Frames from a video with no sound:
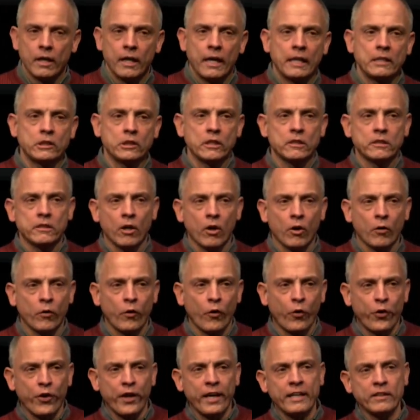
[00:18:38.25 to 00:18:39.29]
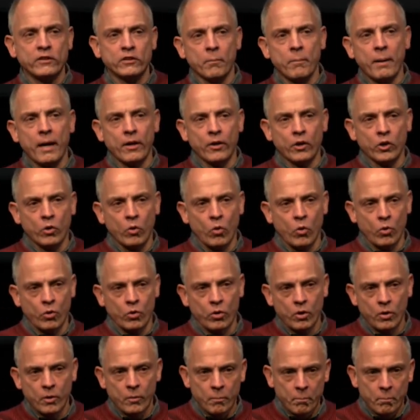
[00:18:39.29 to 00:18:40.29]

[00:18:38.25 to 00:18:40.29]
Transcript: And she said, are there things about your